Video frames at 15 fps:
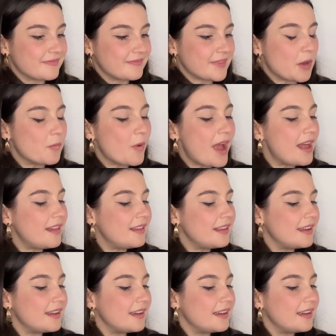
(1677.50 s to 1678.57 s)

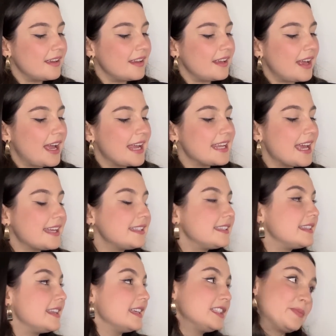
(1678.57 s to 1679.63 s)
Well, I guess
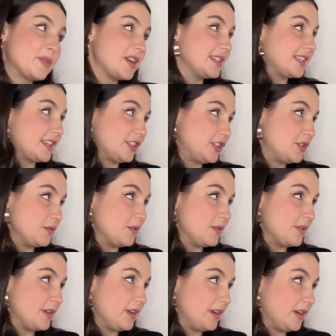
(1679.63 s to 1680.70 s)
this brings us
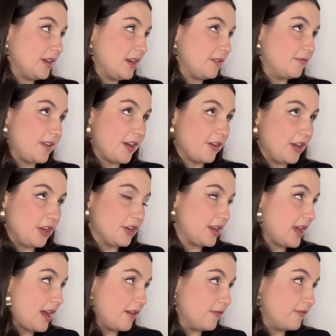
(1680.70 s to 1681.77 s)
to a very
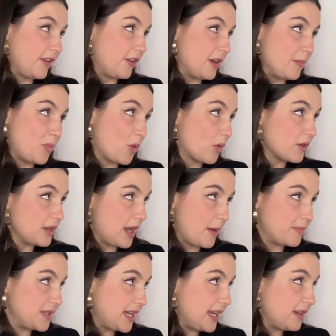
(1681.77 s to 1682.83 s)
important update,